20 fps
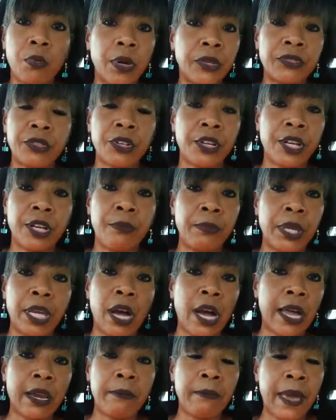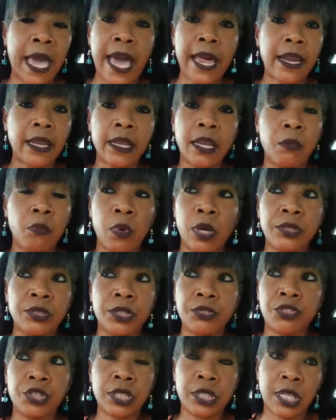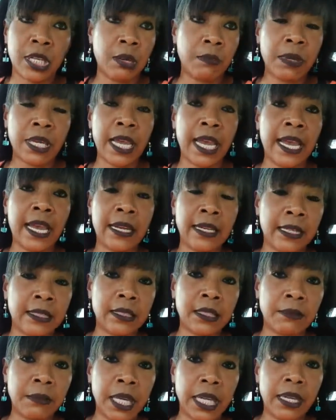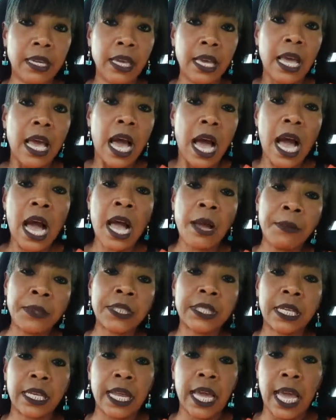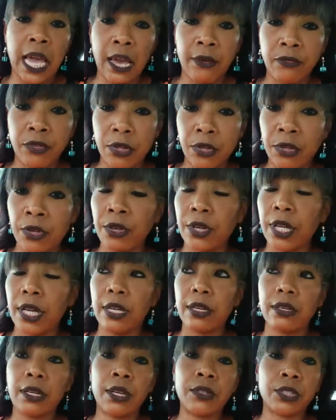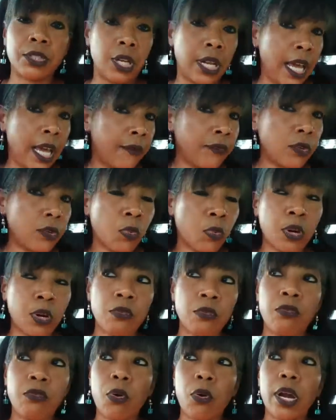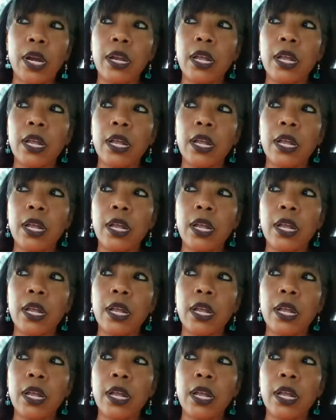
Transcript: going to be automatic. It wasn't just going to be handed to me. I was going to have to earn it. I was going to have to work for it.